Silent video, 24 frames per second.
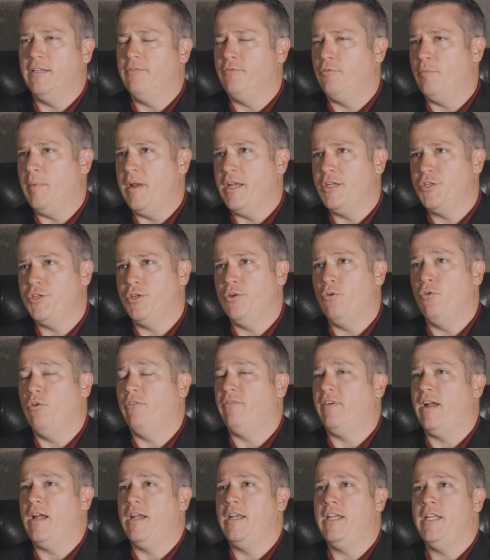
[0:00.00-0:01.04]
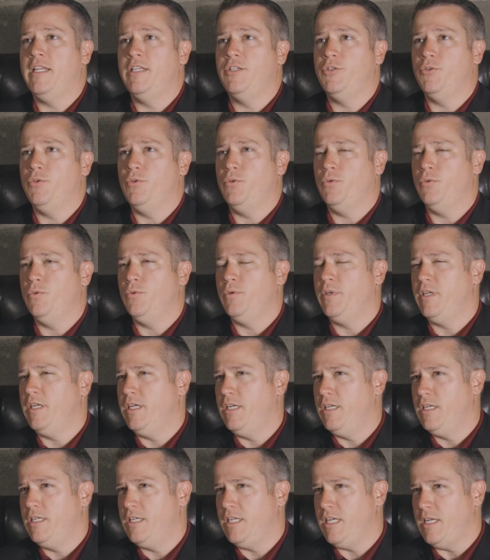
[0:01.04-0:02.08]
information, or if I need to
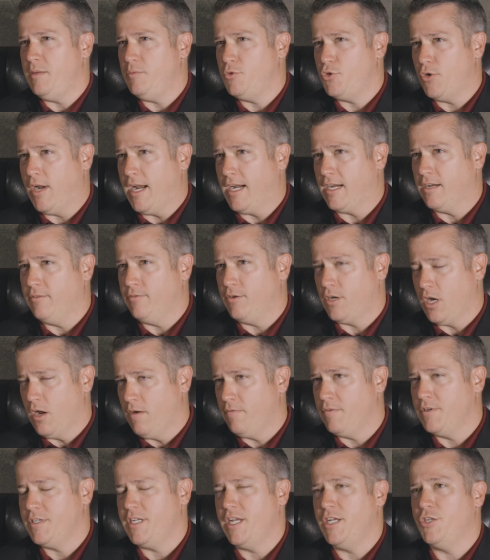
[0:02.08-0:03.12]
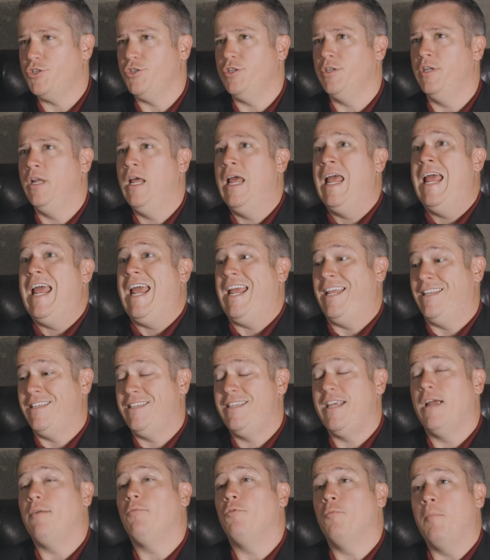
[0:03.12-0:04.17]
keep track of a conversation and
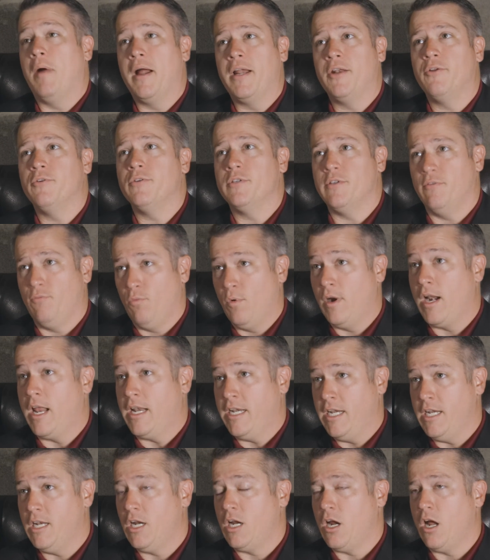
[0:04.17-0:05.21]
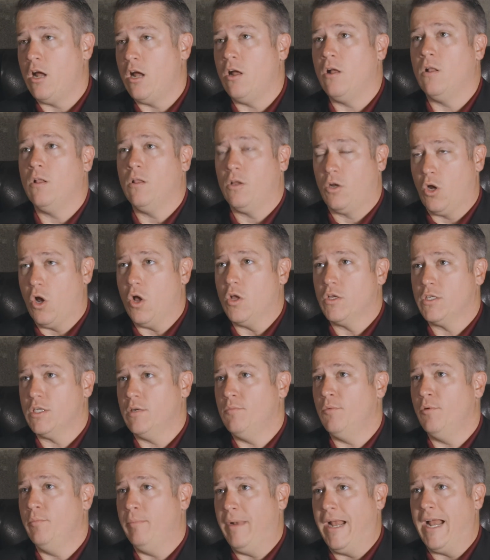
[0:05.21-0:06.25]
set reminders of when I need to call
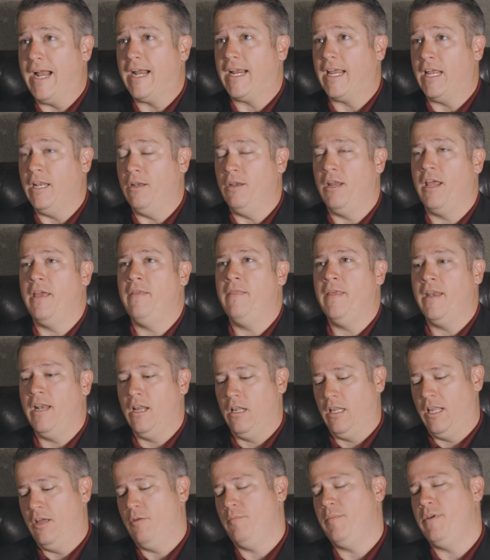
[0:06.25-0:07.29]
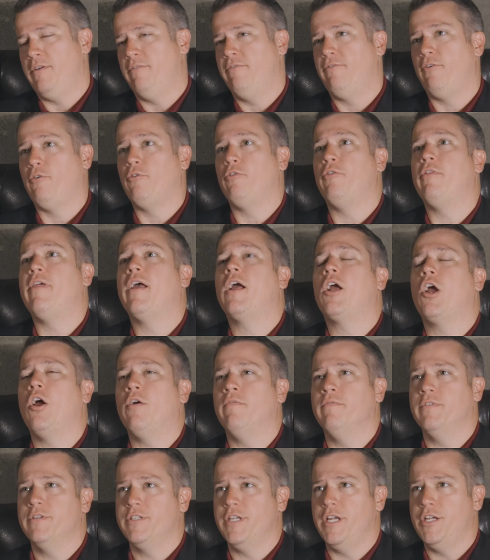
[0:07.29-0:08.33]
someone back, and then it'll help me further that
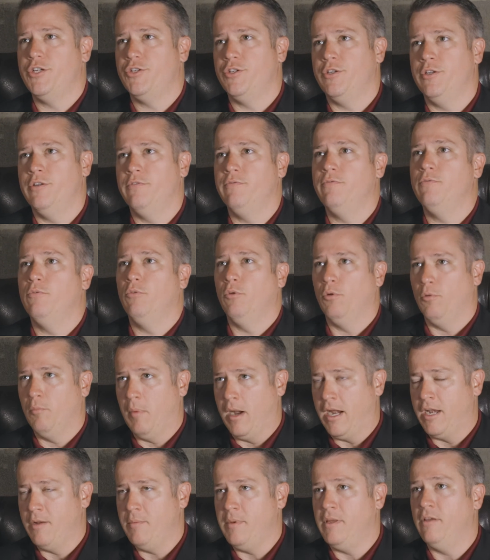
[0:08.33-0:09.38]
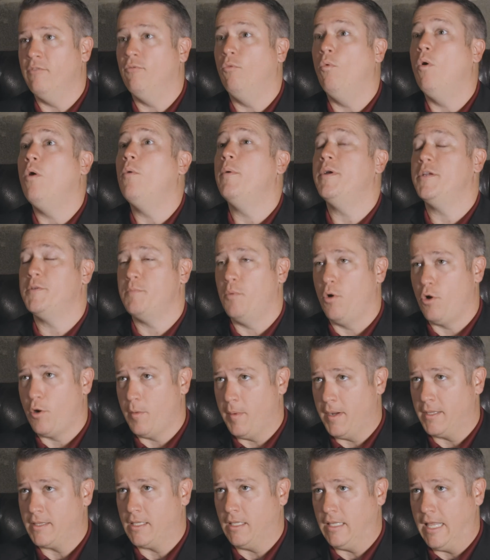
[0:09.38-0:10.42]
conversation, remind me of what we spoke
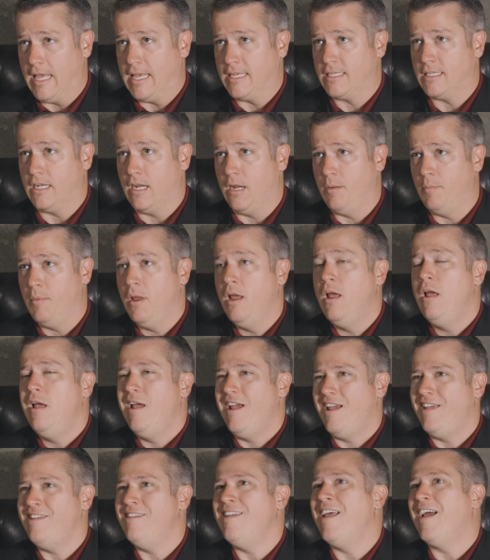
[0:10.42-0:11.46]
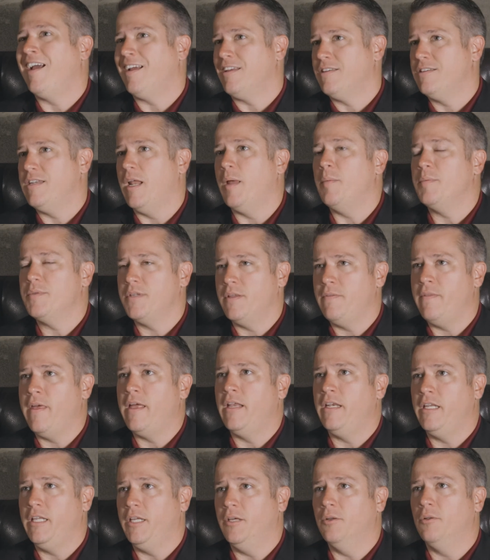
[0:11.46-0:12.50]
about the last time and next steps in
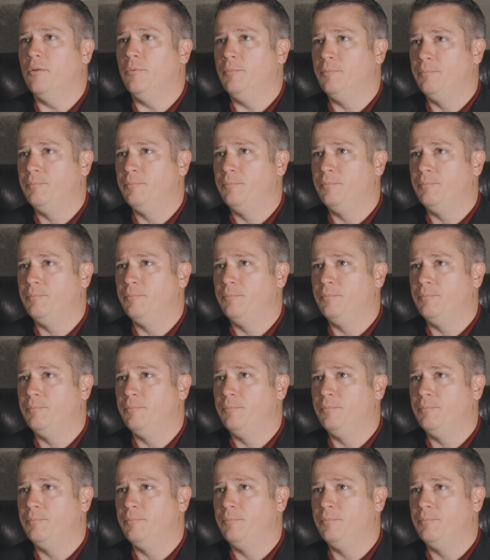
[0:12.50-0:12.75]
that deal.